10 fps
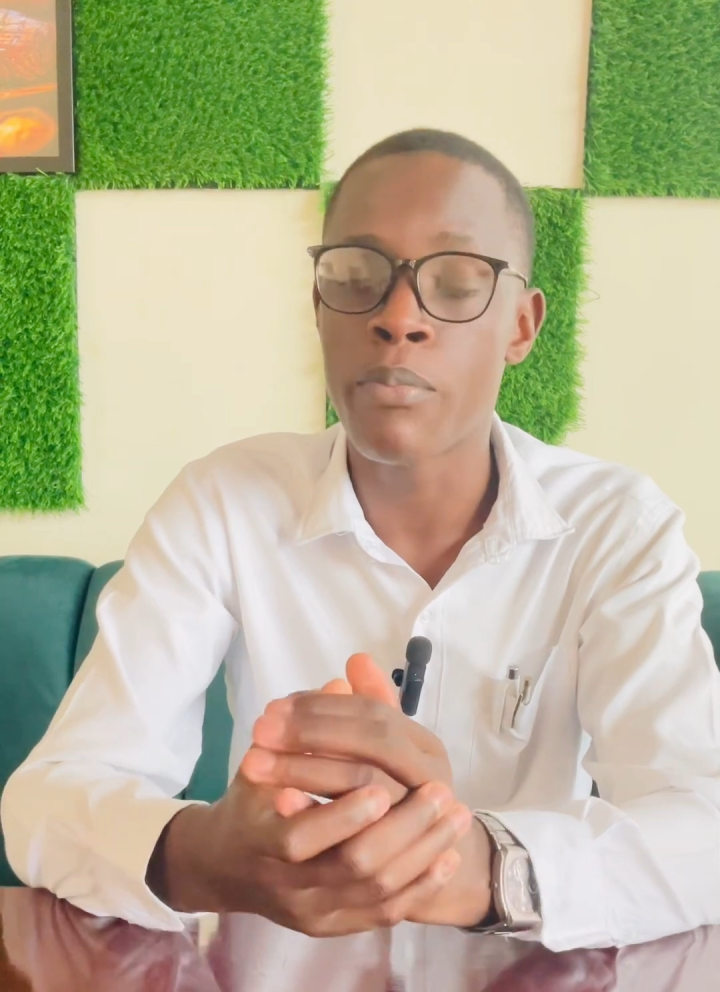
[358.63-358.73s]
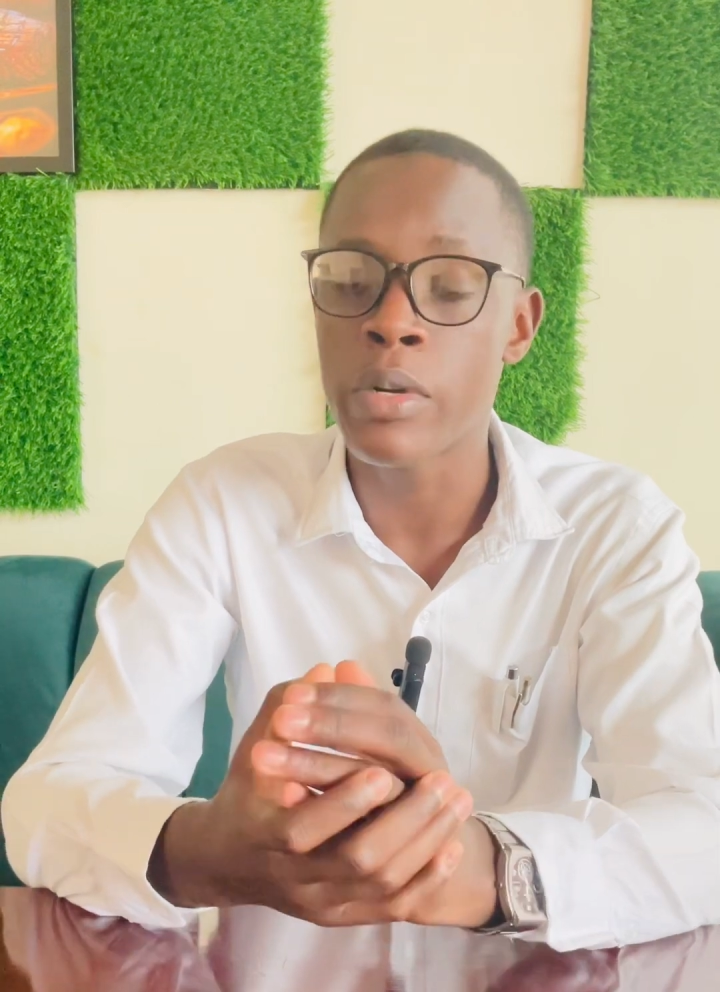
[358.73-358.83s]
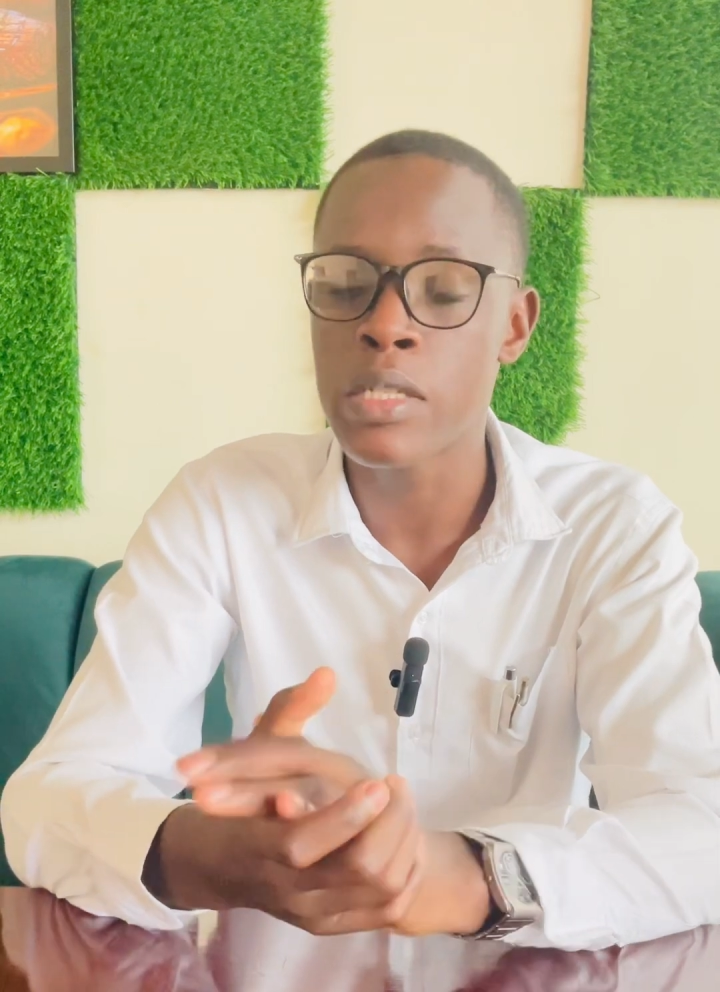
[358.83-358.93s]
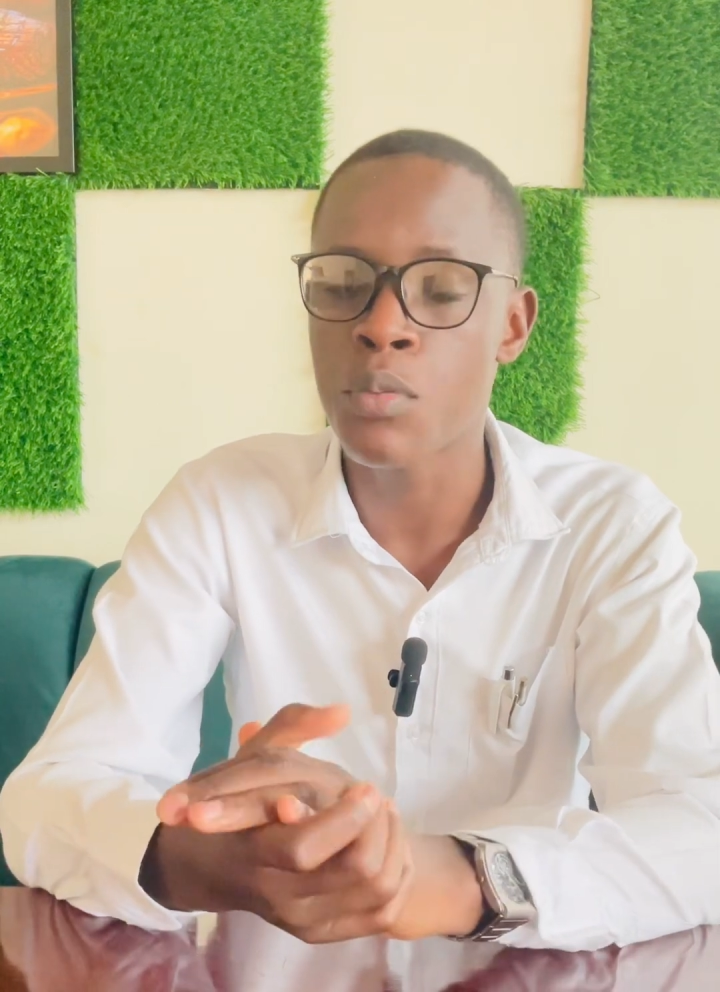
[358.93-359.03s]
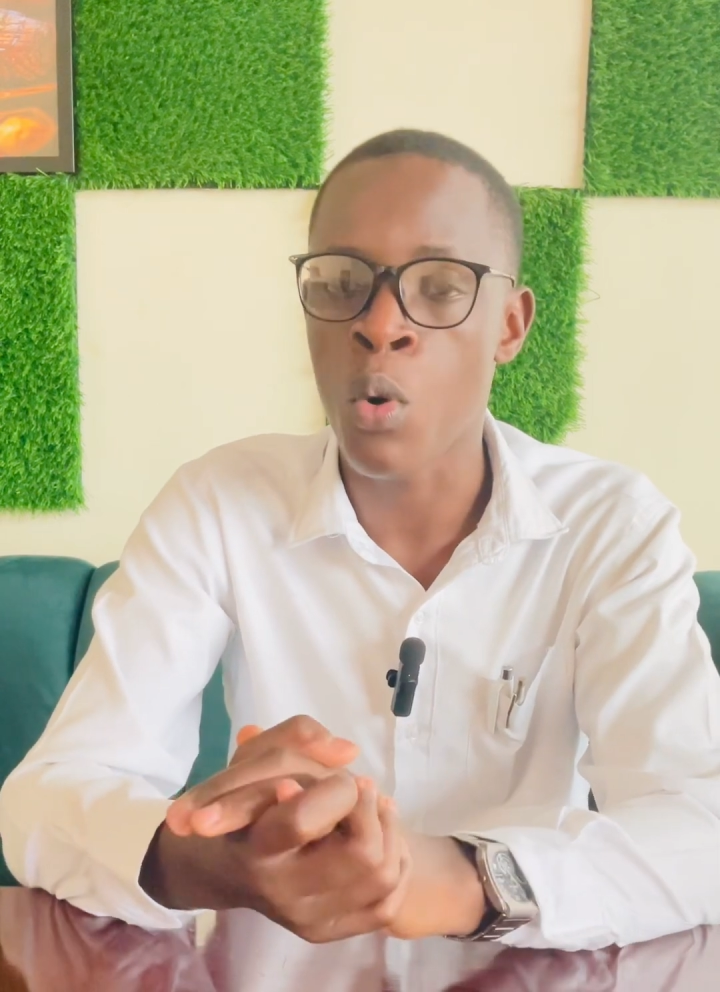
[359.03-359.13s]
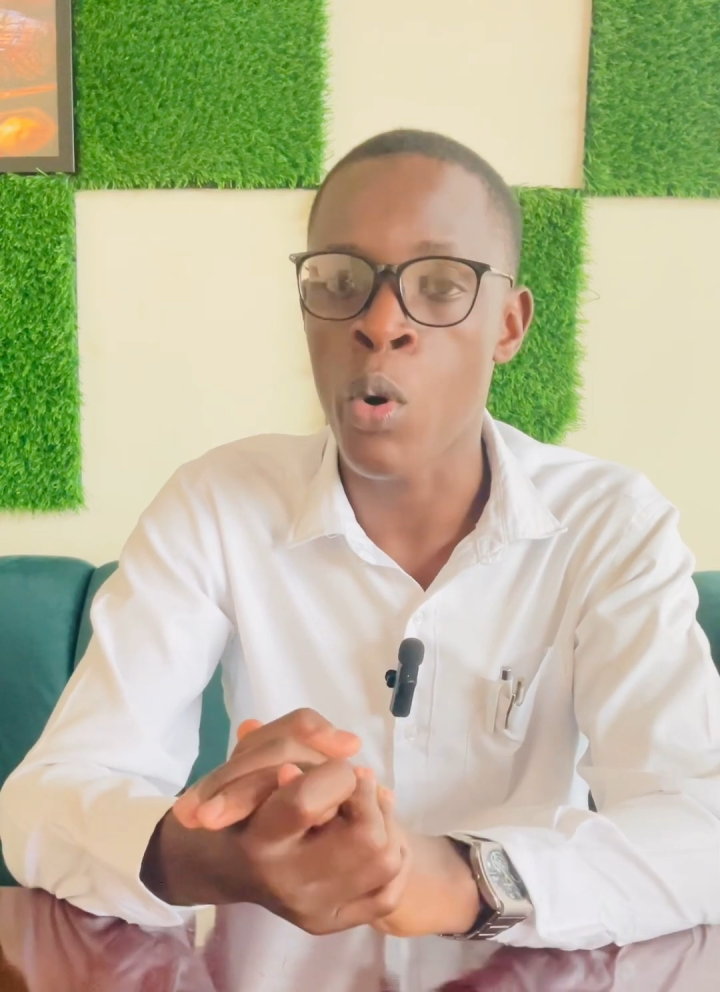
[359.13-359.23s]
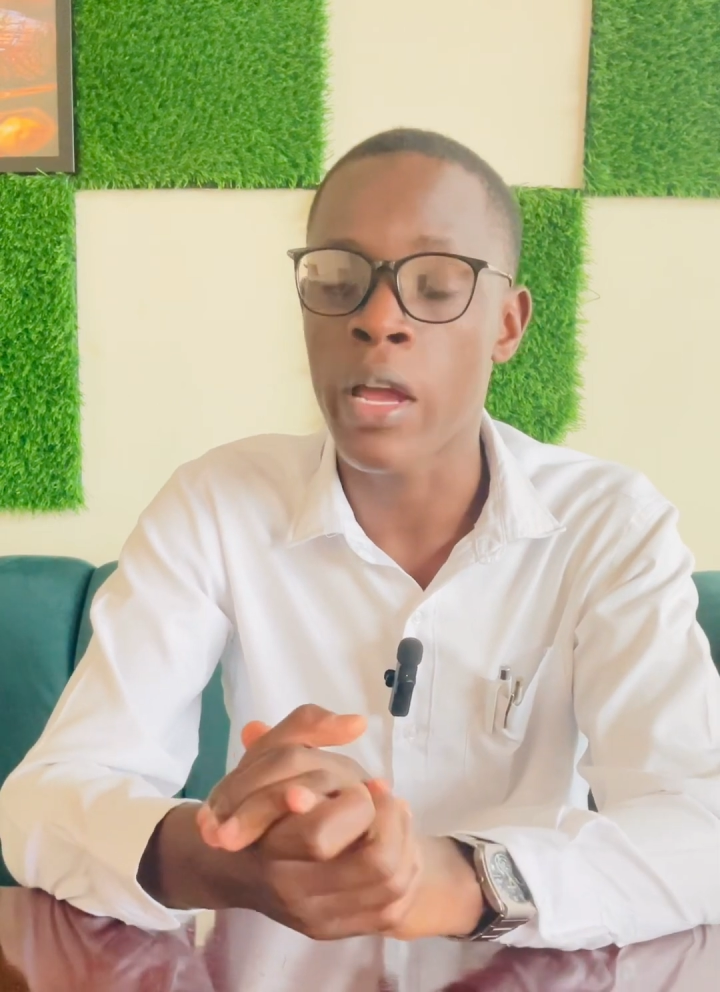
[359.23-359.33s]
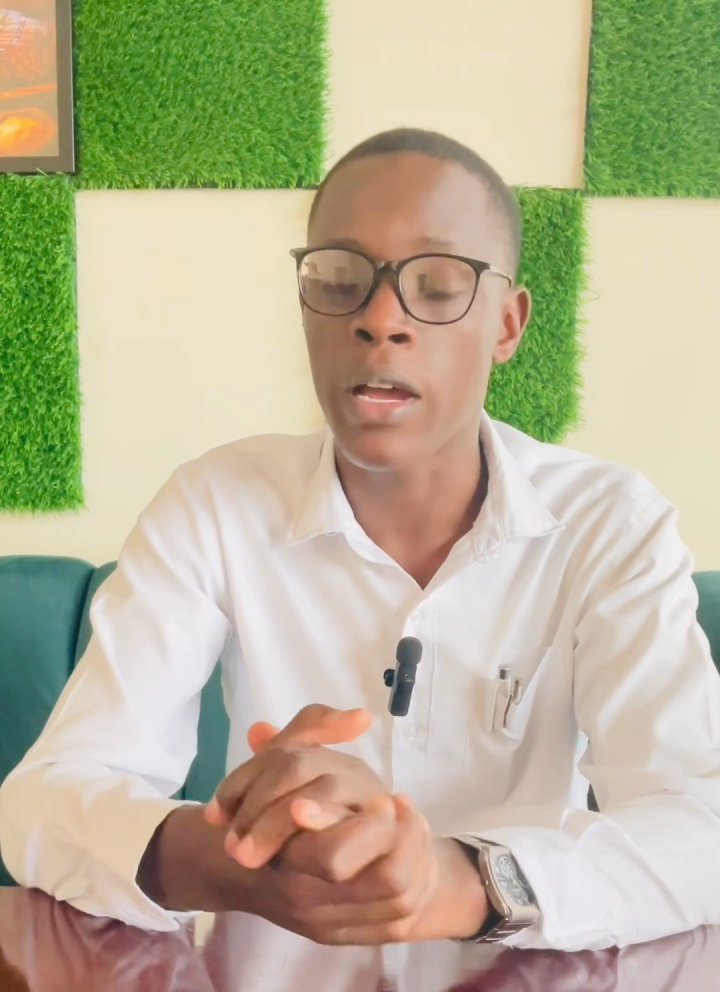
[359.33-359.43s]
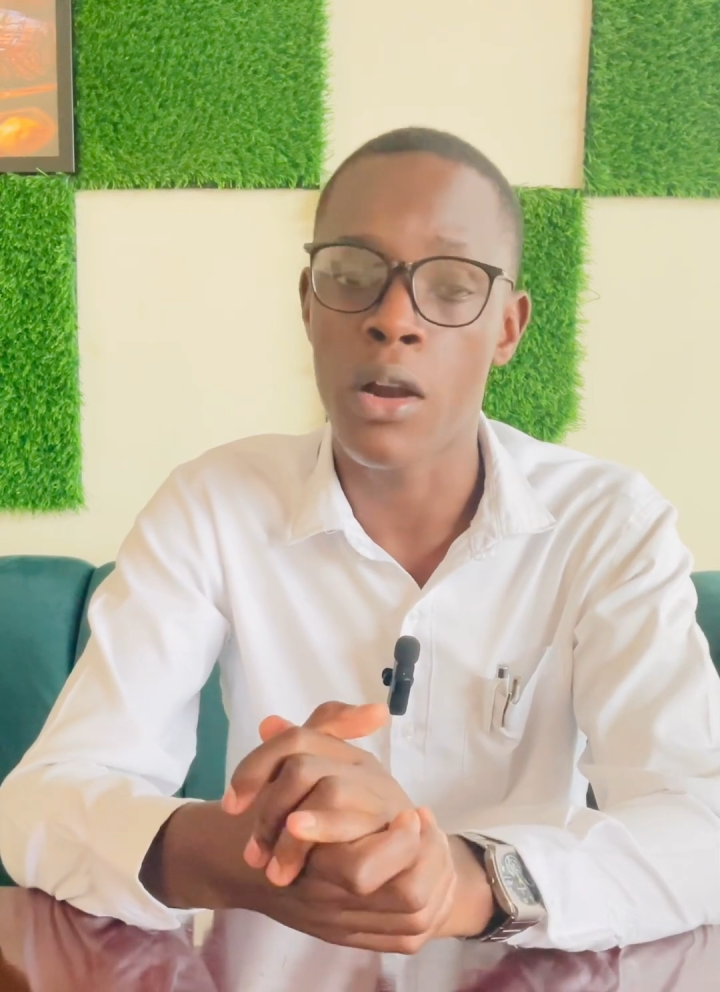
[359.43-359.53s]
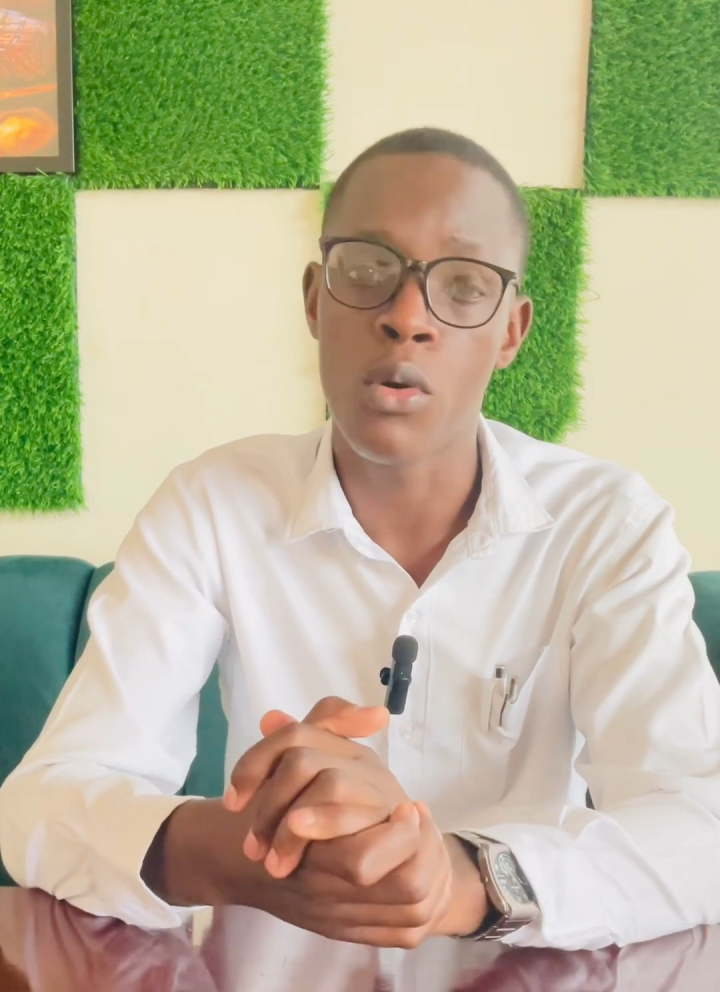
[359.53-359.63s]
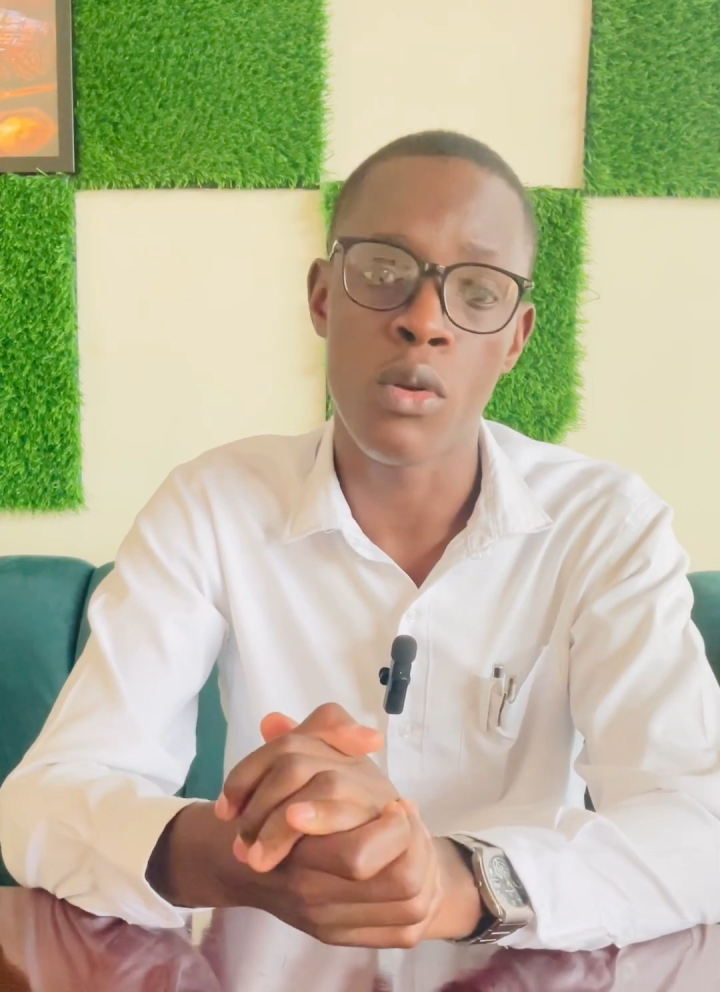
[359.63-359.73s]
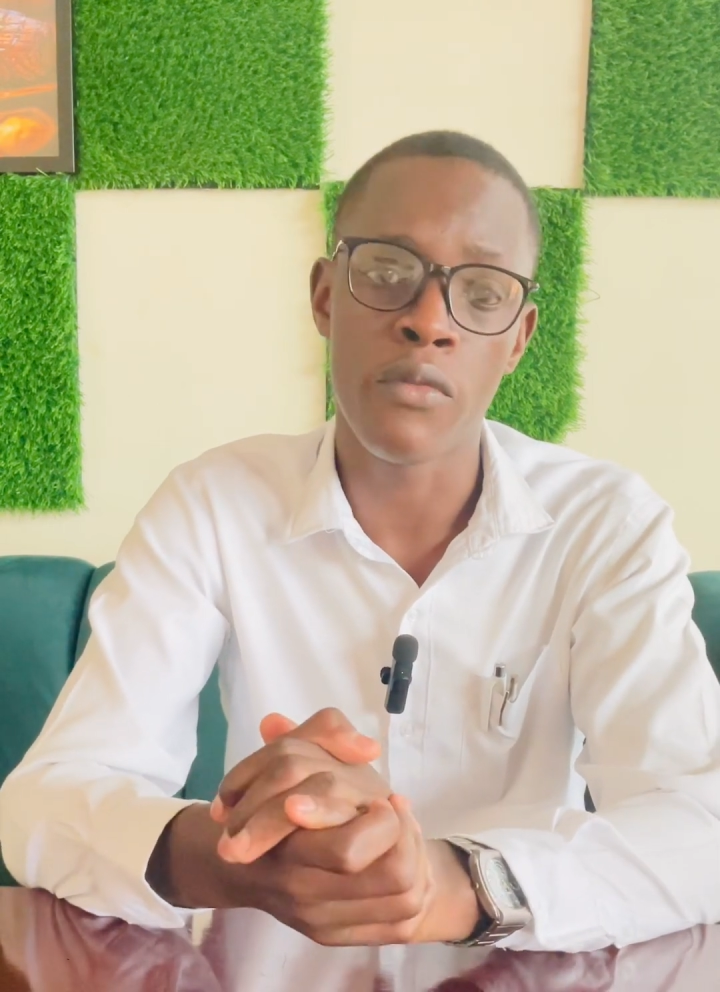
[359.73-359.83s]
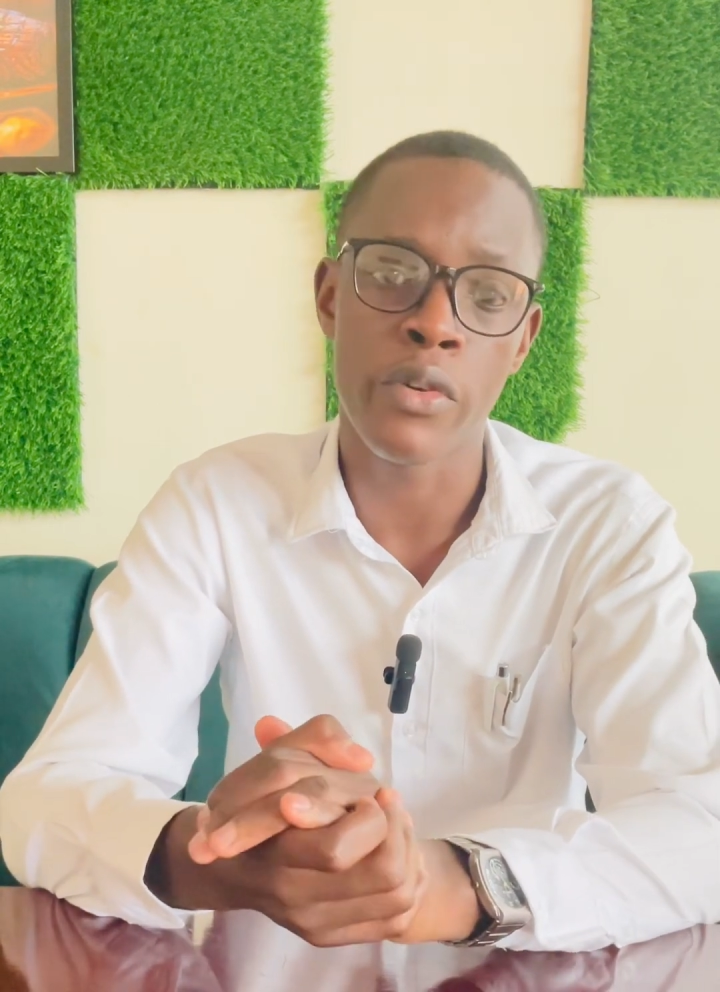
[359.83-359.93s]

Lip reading: principle or a canon of